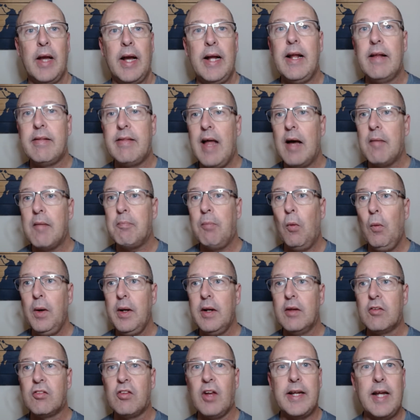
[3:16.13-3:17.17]
And at that
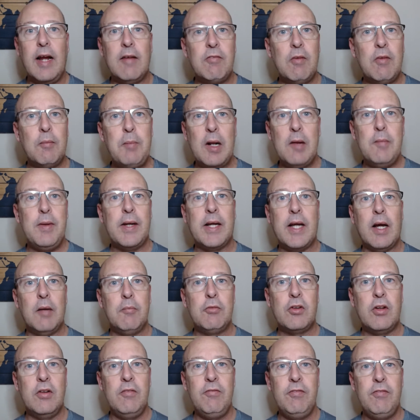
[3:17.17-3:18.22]
point, it's like everybody
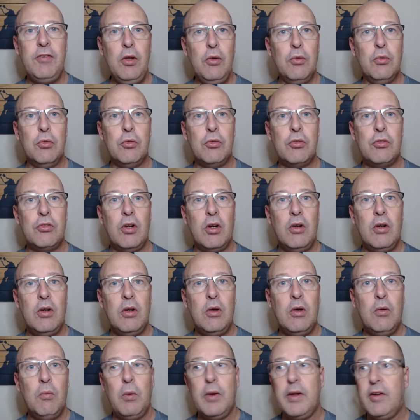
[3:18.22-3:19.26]
becomes confused
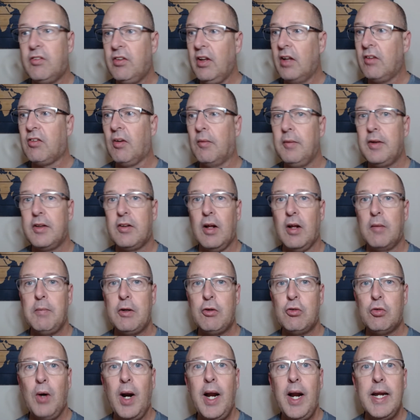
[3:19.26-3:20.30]
well, he said somebody's going
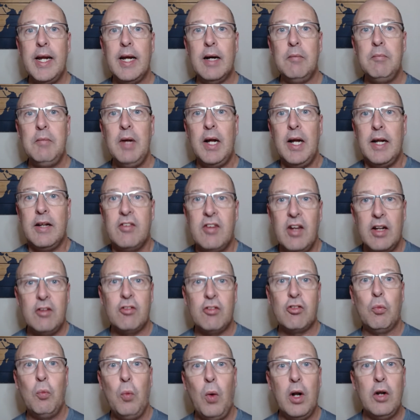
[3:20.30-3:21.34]
to betray him. He said
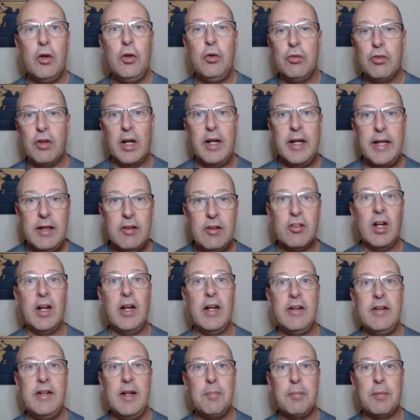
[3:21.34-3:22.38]
it's the one who's going to he's going
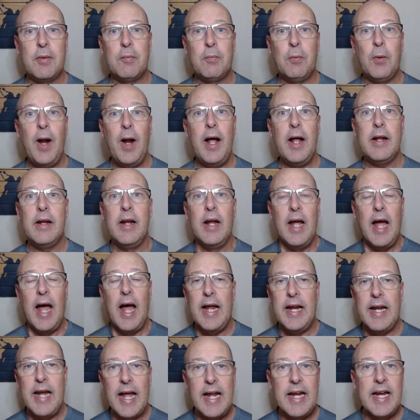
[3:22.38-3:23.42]
to dip the bread
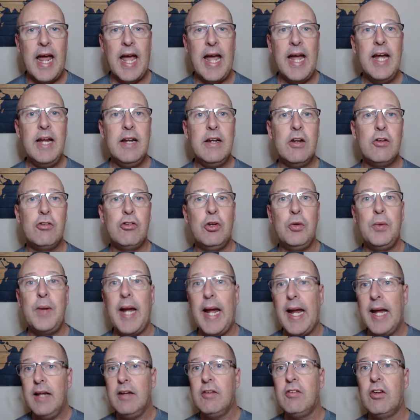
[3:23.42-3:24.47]
and and hand it to. He
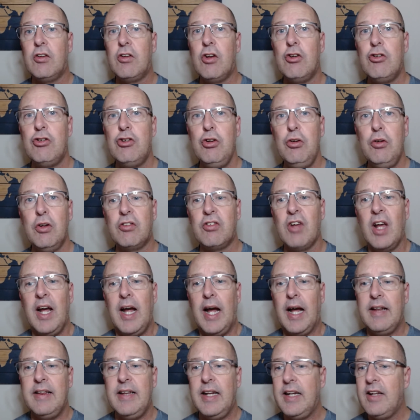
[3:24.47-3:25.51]
hands it to Judas,
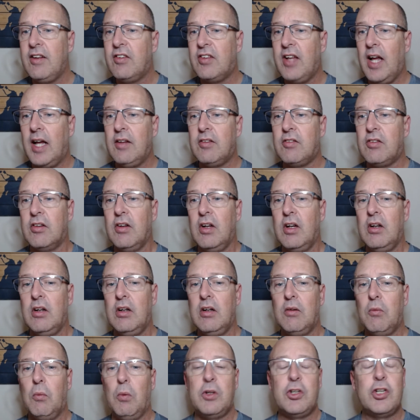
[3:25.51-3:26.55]
and then he says,
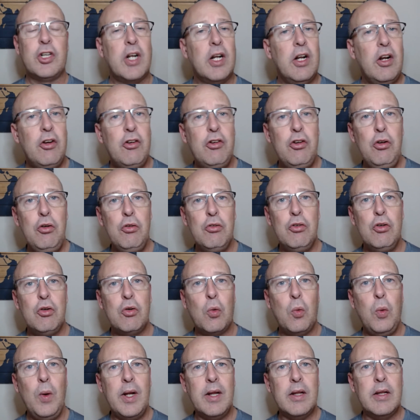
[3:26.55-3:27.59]
"What you're going to do, do
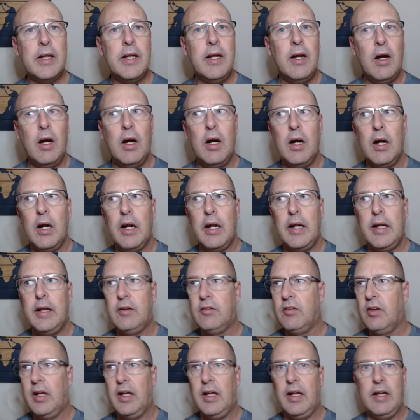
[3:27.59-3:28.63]
quickly."
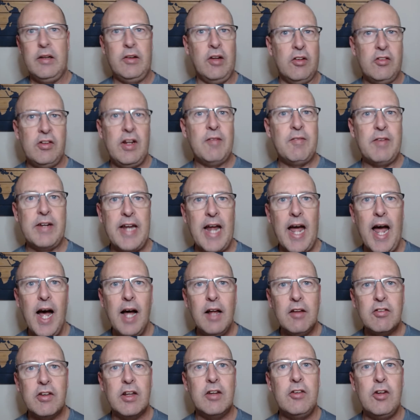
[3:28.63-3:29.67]
Is does he have a
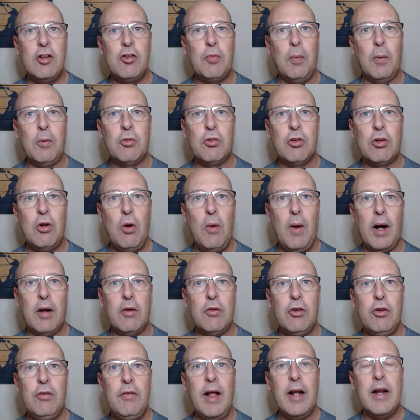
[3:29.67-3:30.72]
task? Is he supposed to go
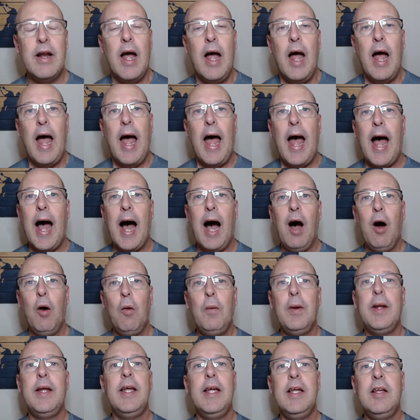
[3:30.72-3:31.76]
out and do that?
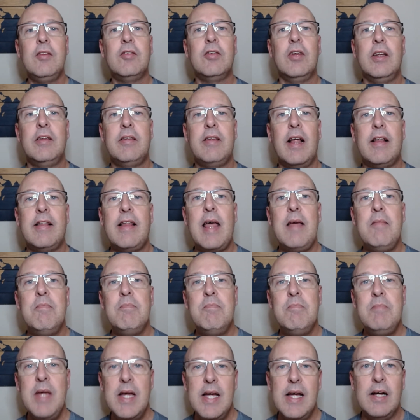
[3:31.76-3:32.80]
How is it that they
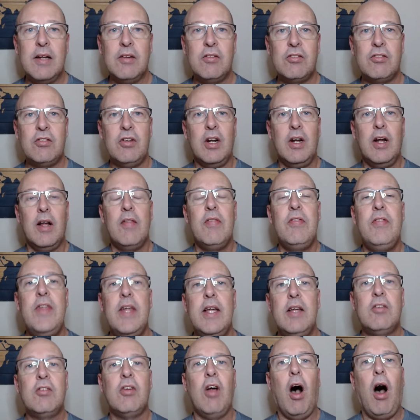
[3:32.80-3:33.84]
missed
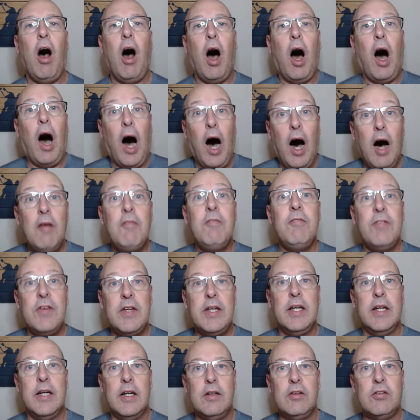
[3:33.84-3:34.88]
this
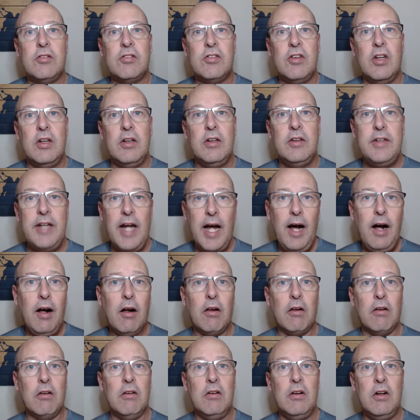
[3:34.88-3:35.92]
obvious
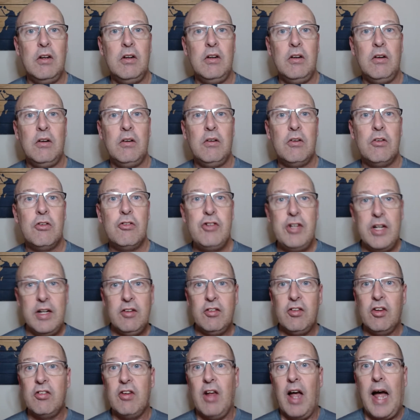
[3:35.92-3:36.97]
tell?
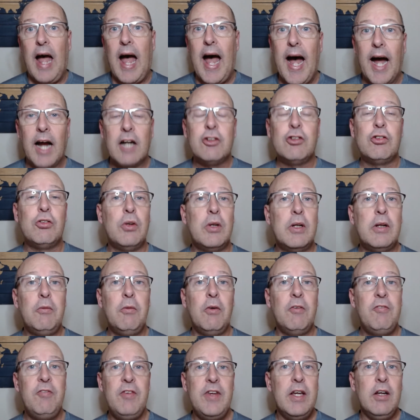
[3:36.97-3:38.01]
Jesus actually
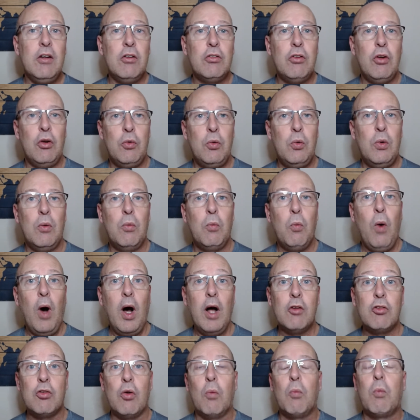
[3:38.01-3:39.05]
revealed who it
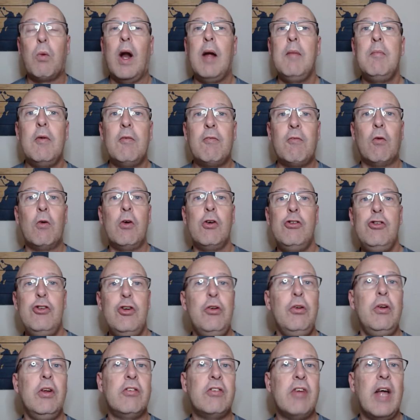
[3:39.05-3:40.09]
was right before
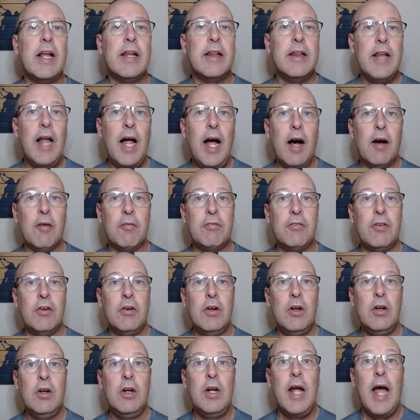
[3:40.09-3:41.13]
Judas had left.
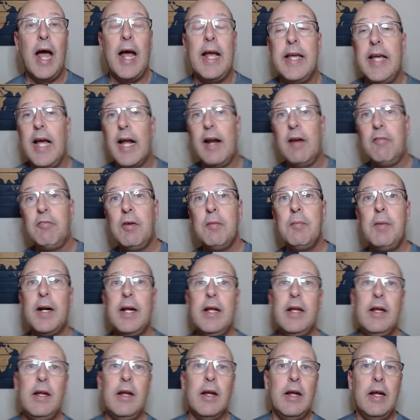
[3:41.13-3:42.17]
And yet,
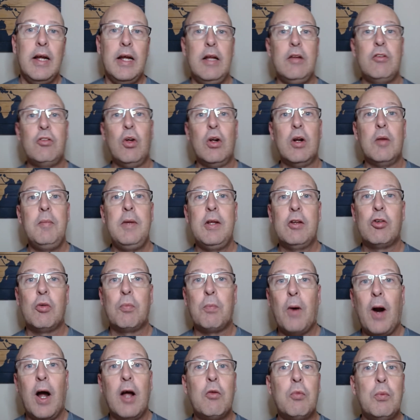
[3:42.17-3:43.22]
everybody is going to be
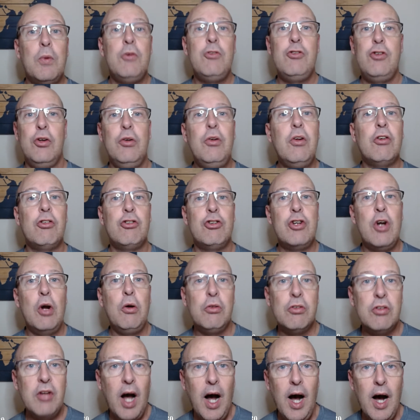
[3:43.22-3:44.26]
surprised when Judas
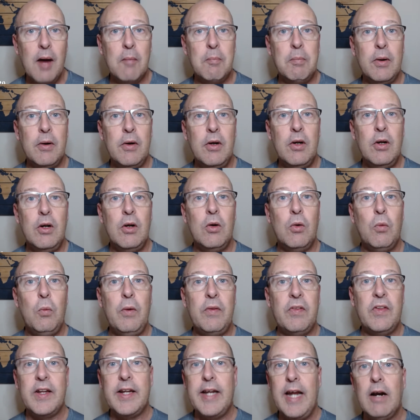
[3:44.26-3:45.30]
shows up
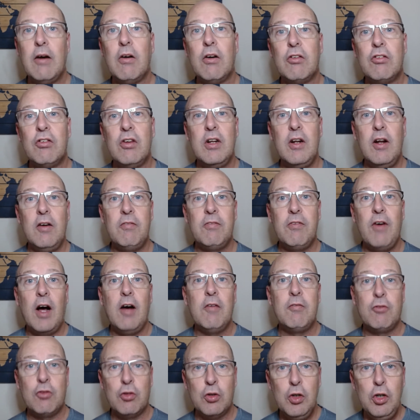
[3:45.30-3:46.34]
with the garrison of,
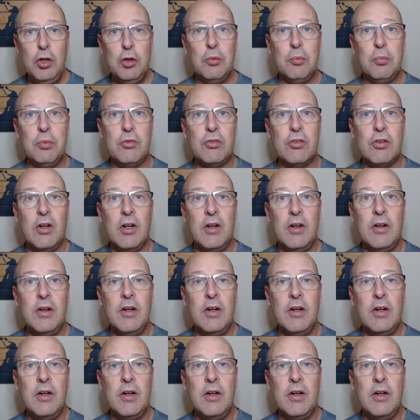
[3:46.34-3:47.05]
of troops.